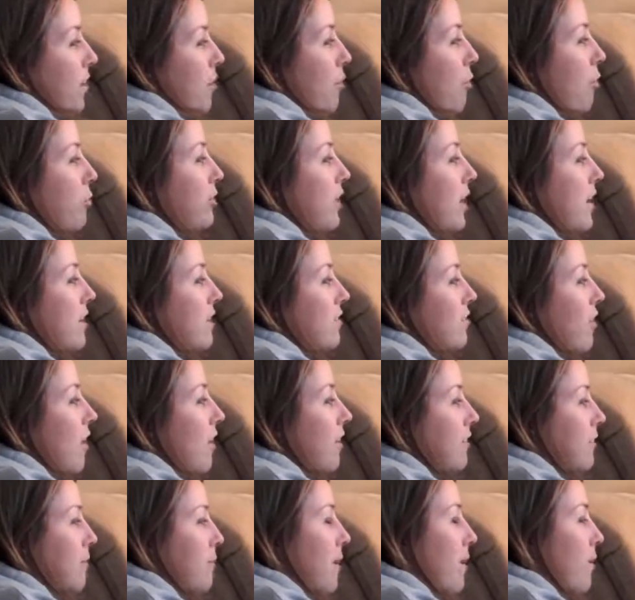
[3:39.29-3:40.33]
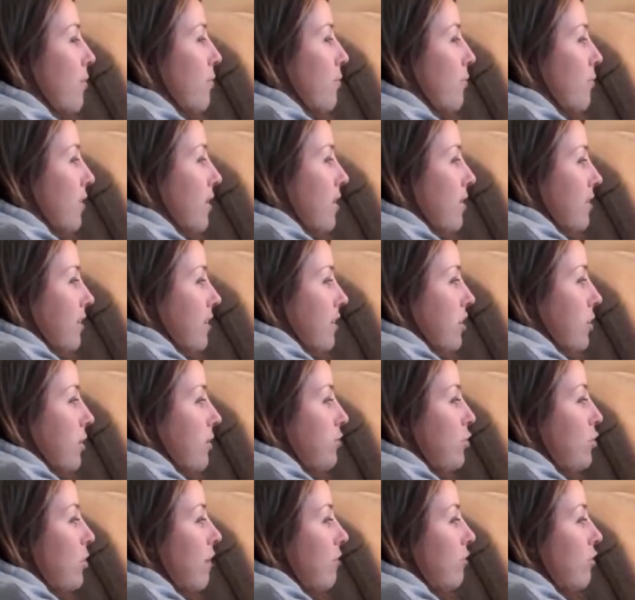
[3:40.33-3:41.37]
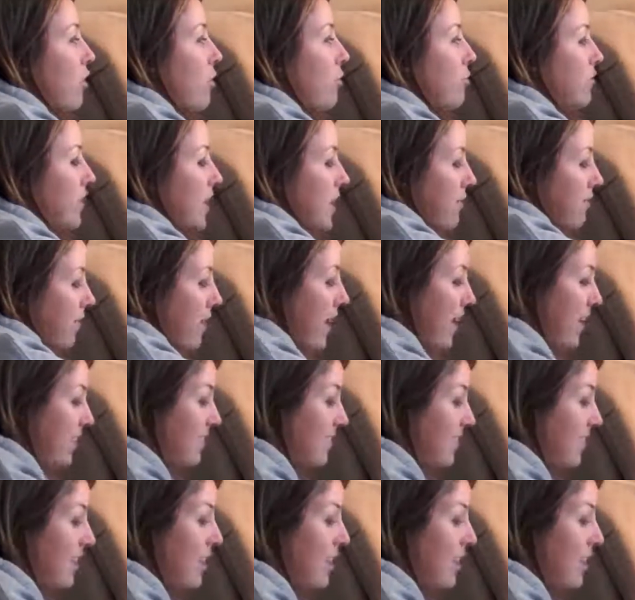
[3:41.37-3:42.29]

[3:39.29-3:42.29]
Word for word: only talks about, you know, if you have cosine of x.